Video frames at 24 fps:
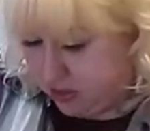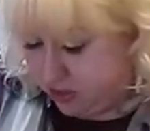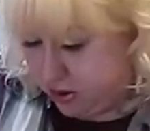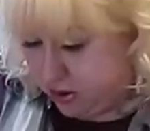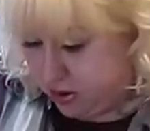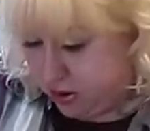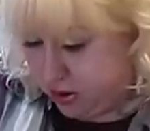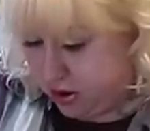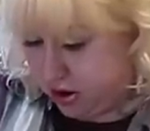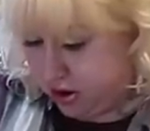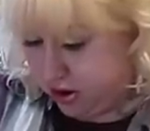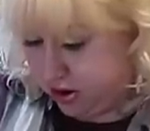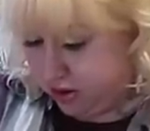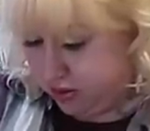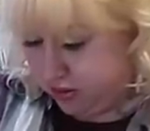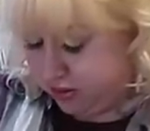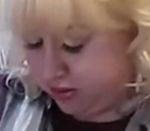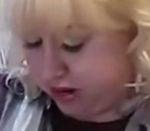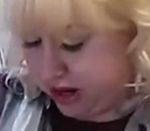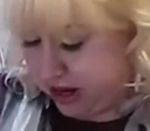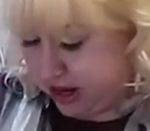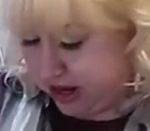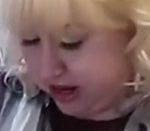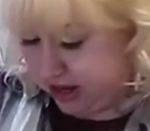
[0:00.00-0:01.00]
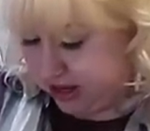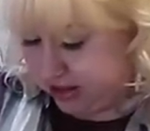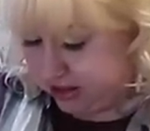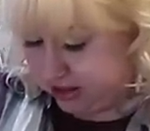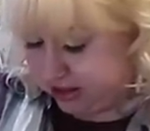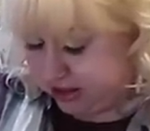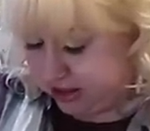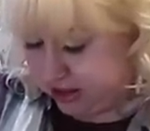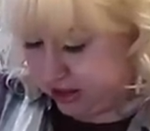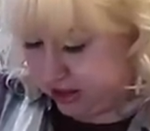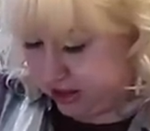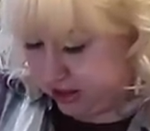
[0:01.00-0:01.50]
Born,
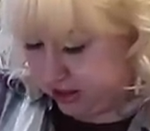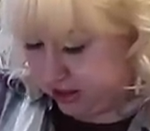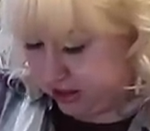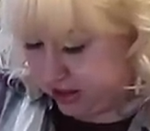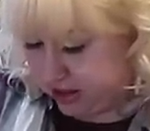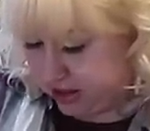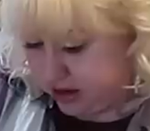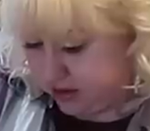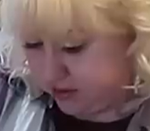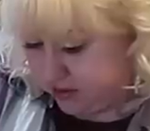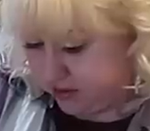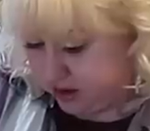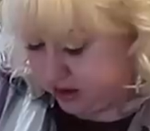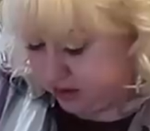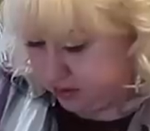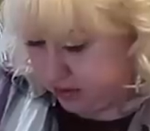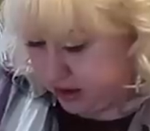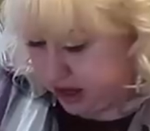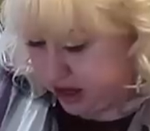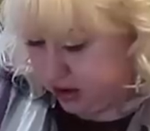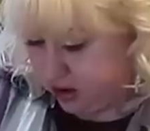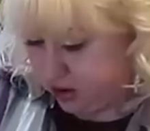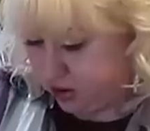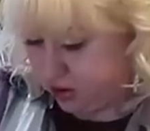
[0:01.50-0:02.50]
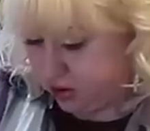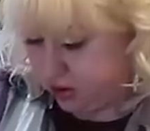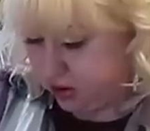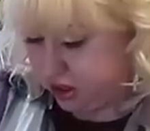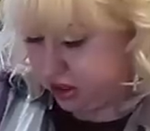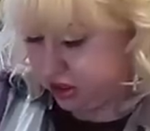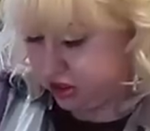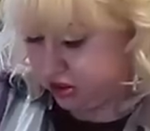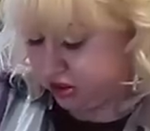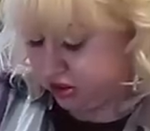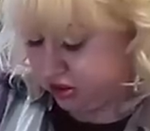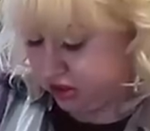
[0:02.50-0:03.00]
raised, lived my whole
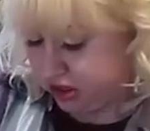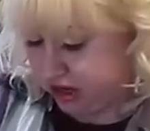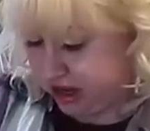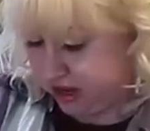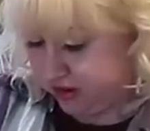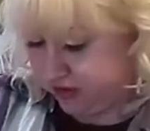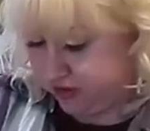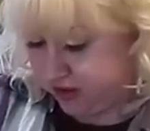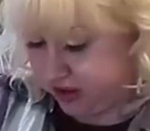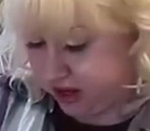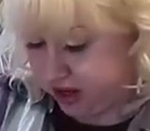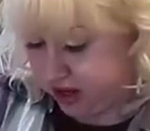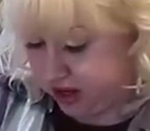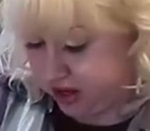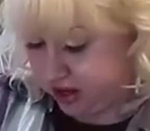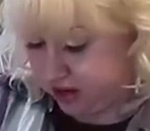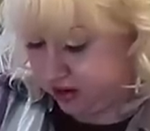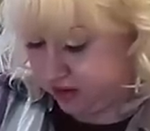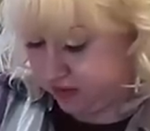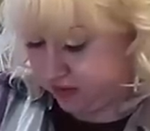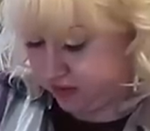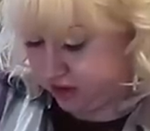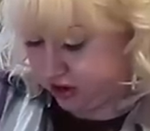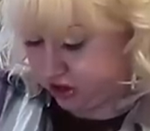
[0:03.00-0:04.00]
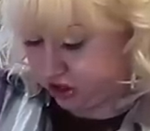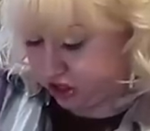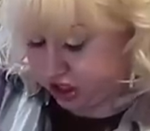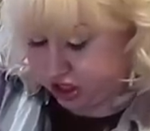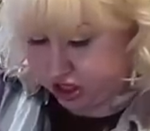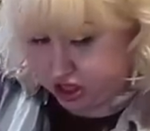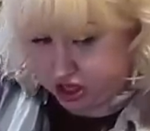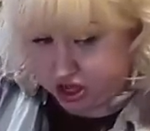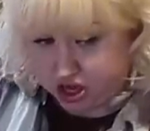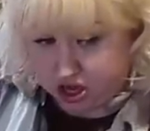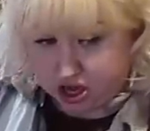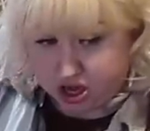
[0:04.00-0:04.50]
adult life in
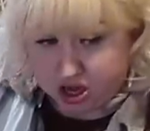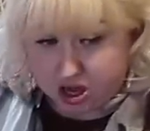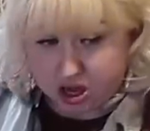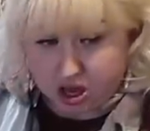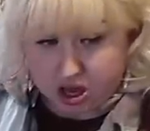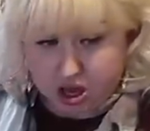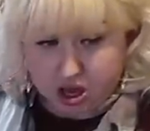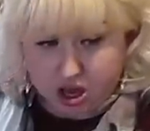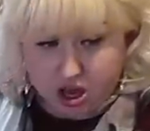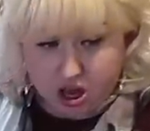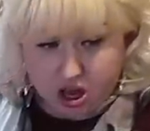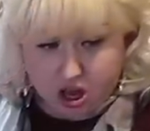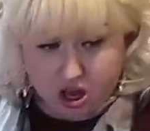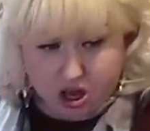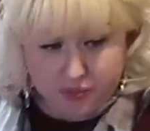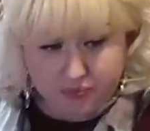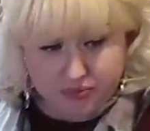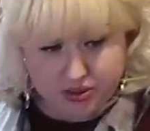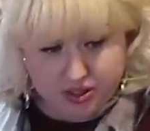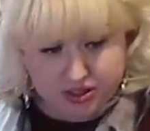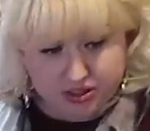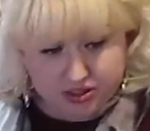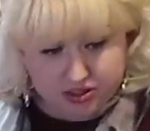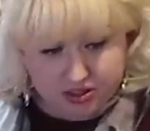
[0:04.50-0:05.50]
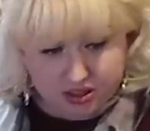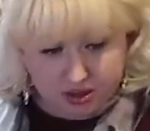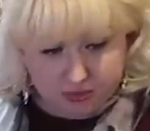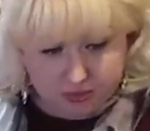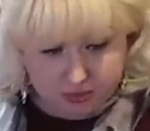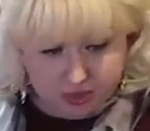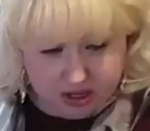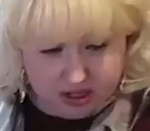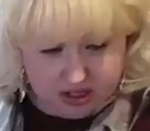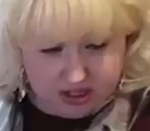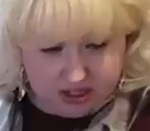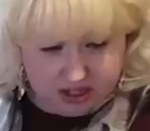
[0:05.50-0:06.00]
Virginia. Um,
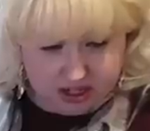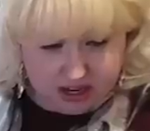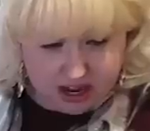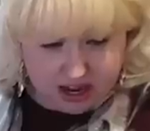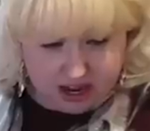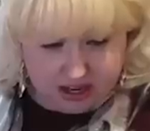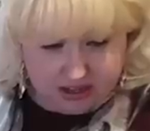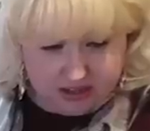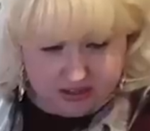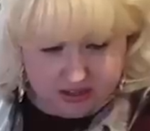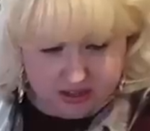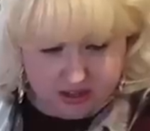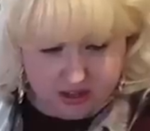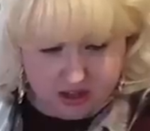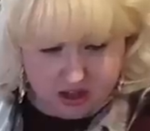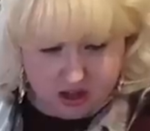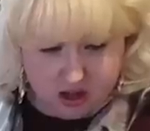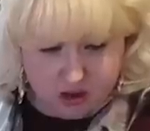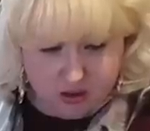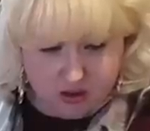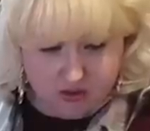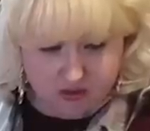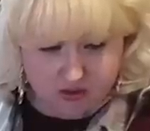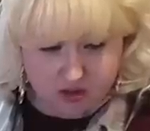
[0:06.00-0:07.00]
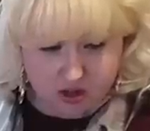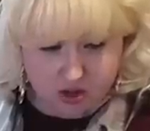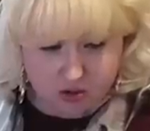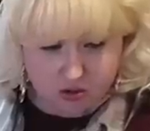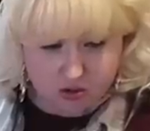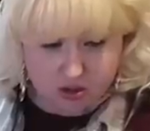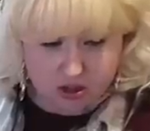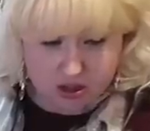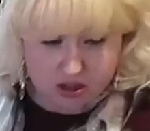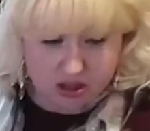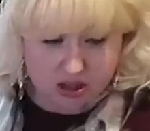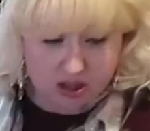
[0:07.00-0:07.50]
someone did ask though, if
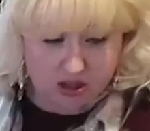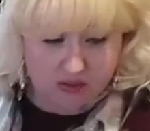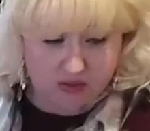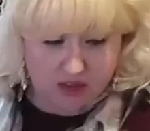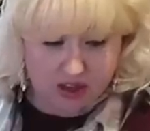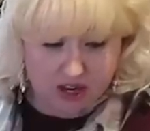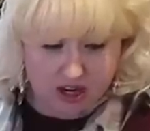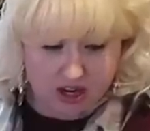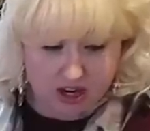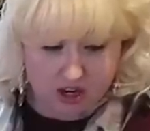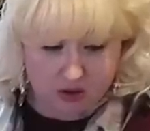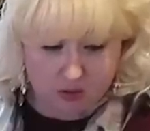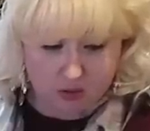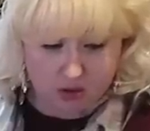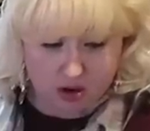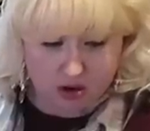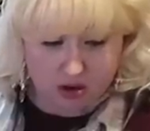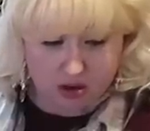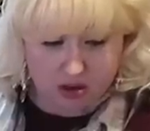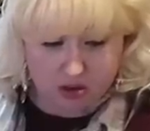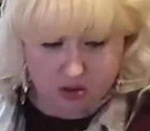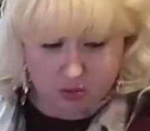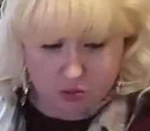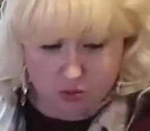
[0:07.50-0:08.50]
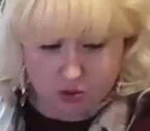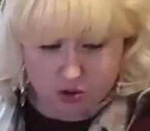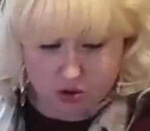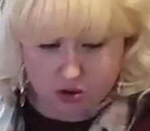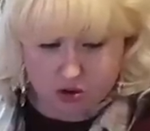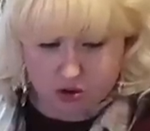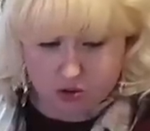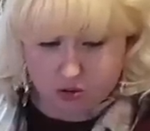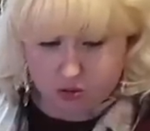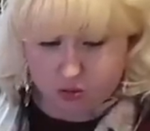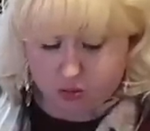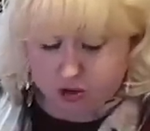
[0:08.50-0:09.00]
you could live anywhere in the
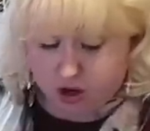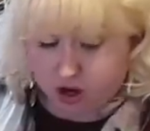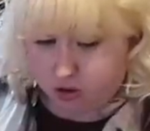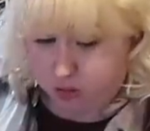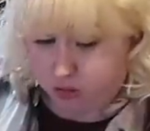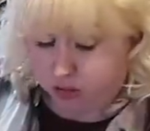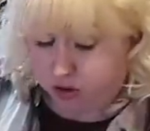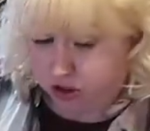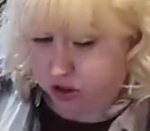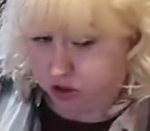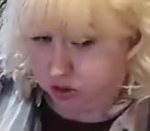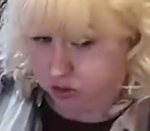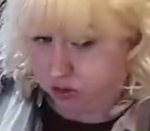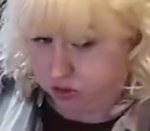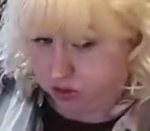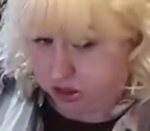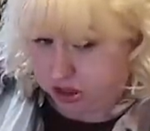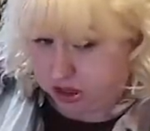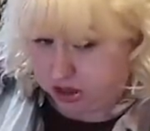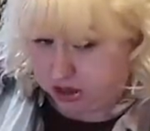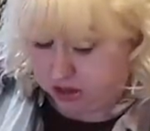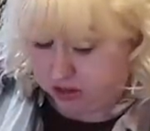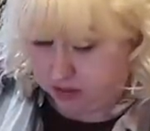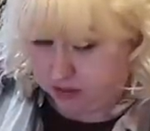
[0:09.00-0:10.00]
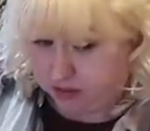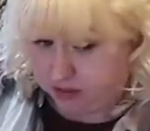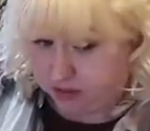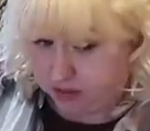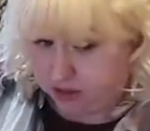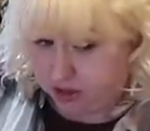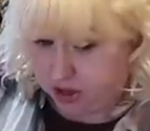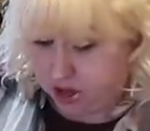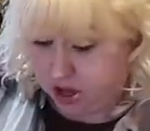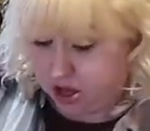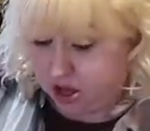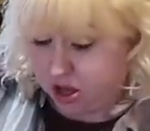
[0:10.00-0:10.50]
world, where would you live?
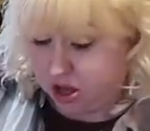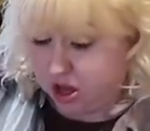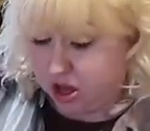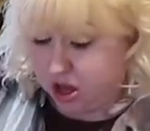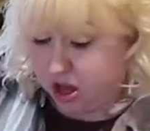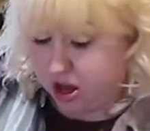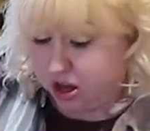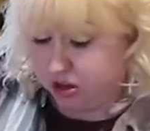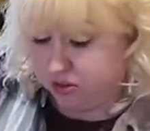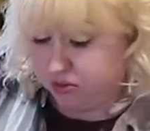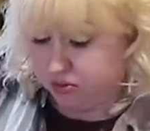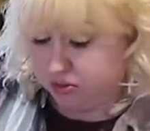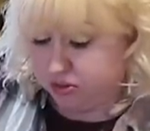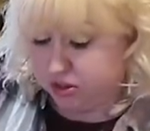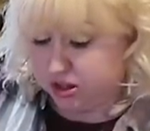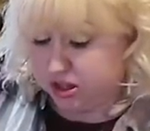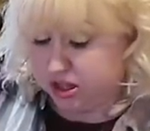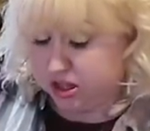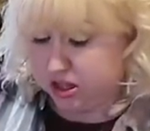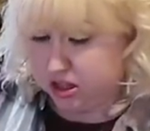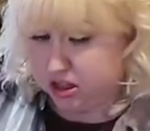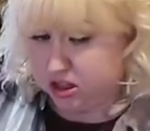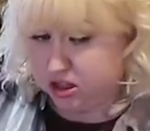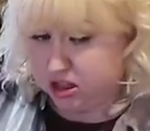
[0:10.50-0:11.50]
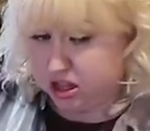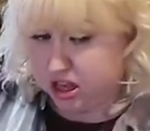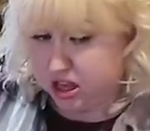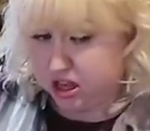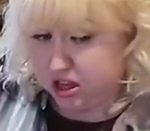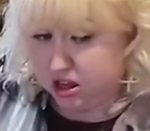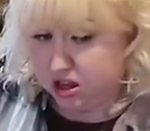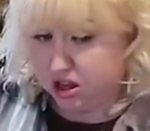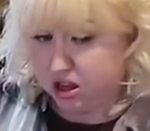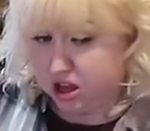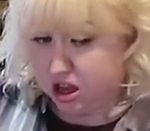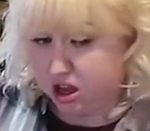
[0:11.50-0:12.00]
I really
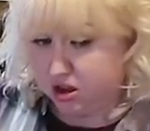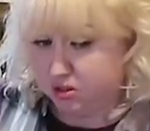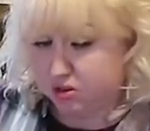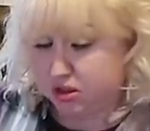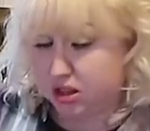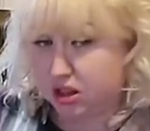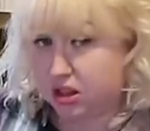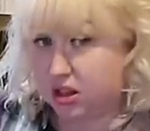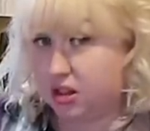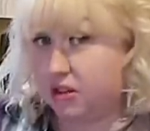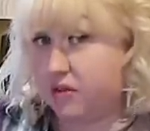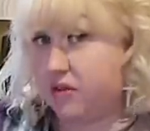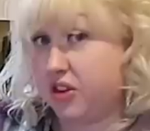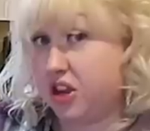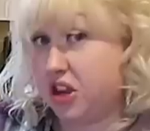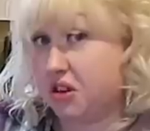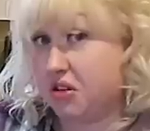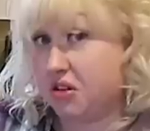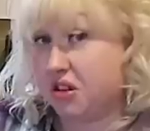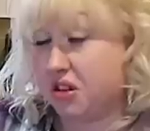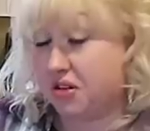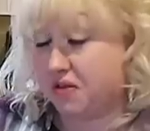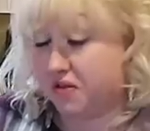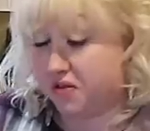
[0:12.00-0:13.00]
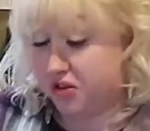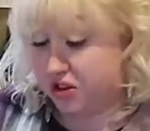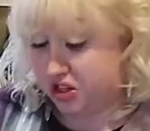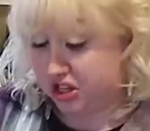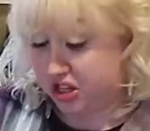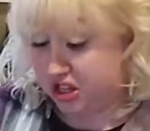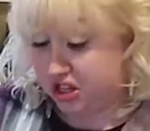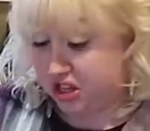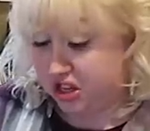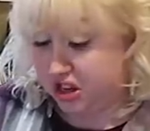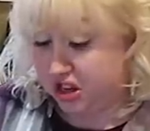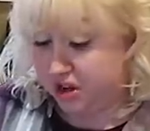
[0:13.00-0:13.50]
think I would live here in
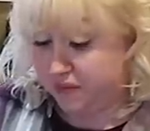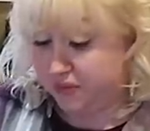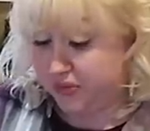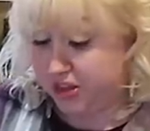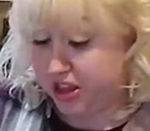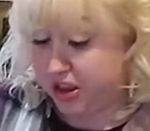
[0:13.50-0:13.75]
Virginia.